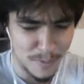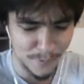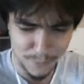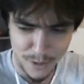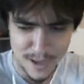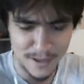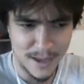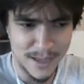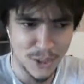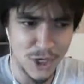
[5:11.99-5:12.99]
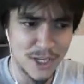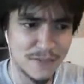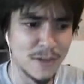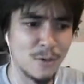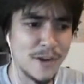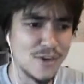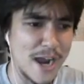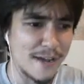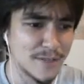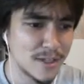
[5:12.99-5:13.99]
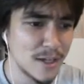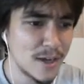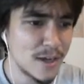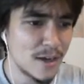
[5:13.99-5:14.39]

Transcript: it before I start giving away drafts,